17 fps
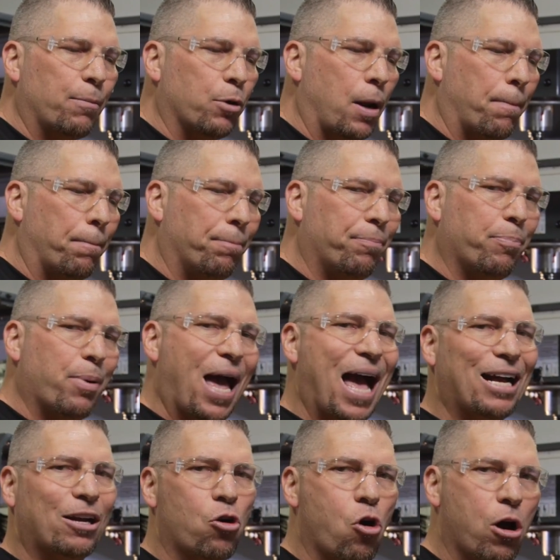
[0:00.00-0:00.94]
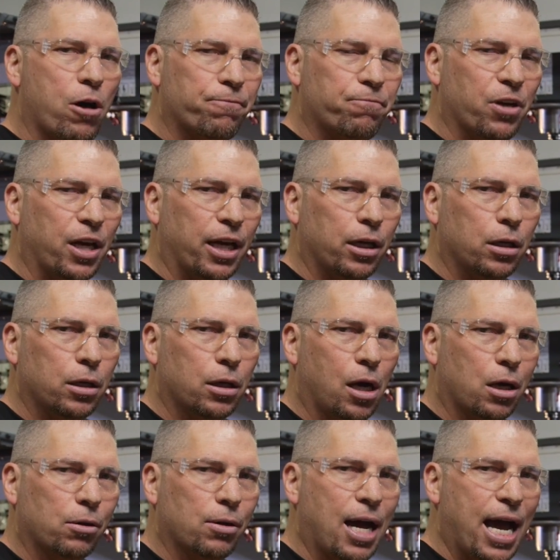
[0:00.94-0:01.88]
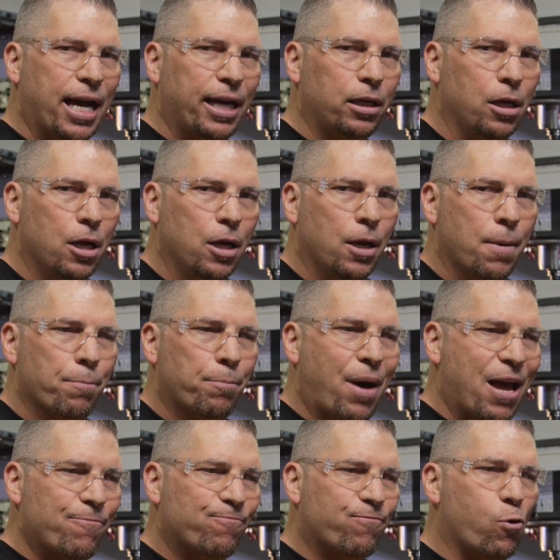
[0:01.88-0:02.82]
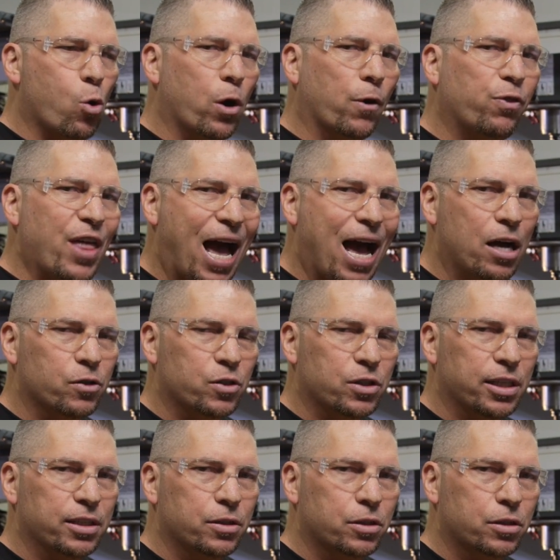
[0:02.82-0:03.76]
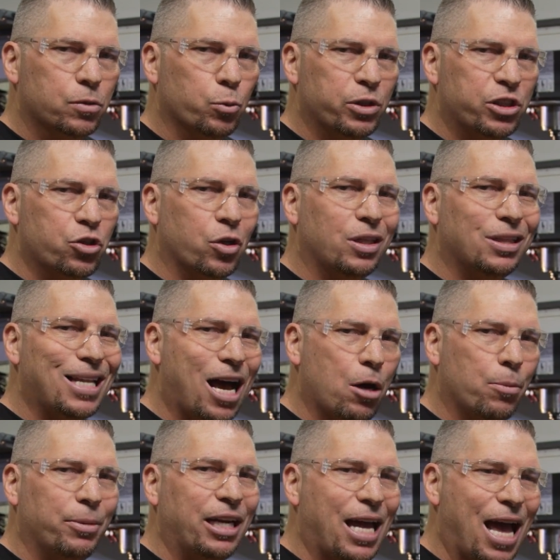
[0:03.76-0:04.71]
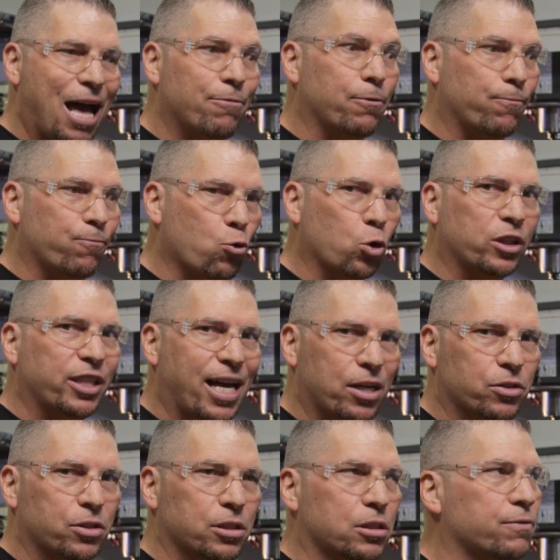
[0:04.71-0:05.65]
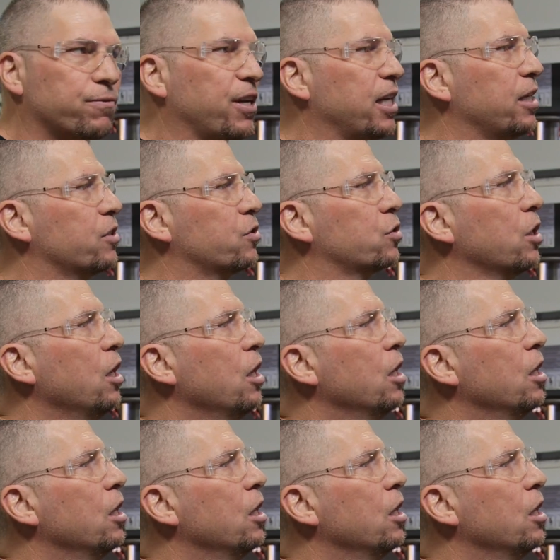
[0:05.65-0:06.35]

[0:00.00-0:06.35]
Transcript: I'm going to back off it, all right? by four thousandths, which will allow me to have a four thousandths finish.